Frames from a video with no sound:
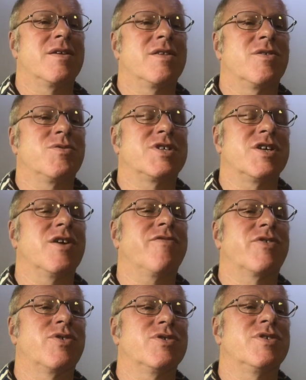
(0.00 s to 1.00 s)
was
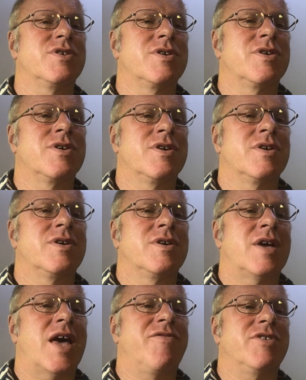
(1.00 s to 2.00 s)
enough good
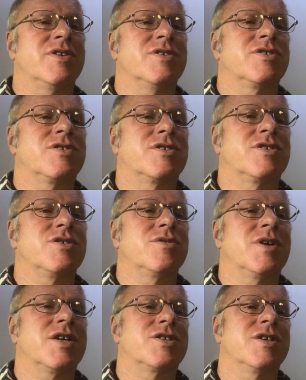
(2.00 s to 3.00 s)
evidence
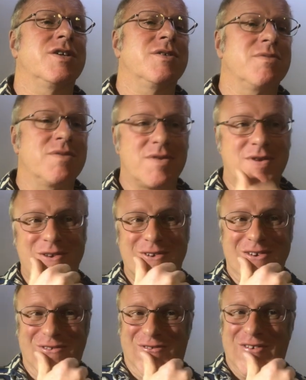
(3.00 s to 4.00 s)
to actually
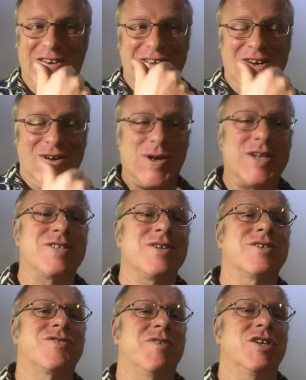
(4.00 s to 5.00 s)
fill in quite a
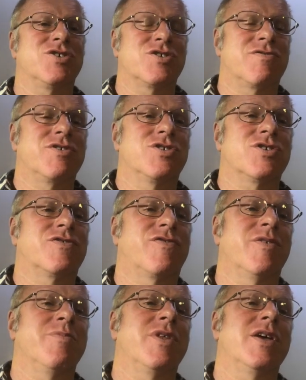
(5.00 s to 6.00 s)
lot of it just
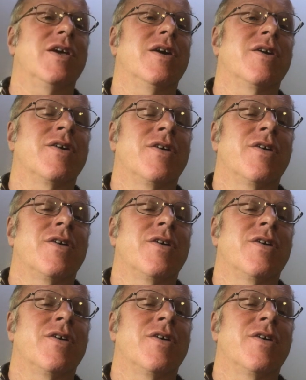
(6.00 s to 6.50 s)
from the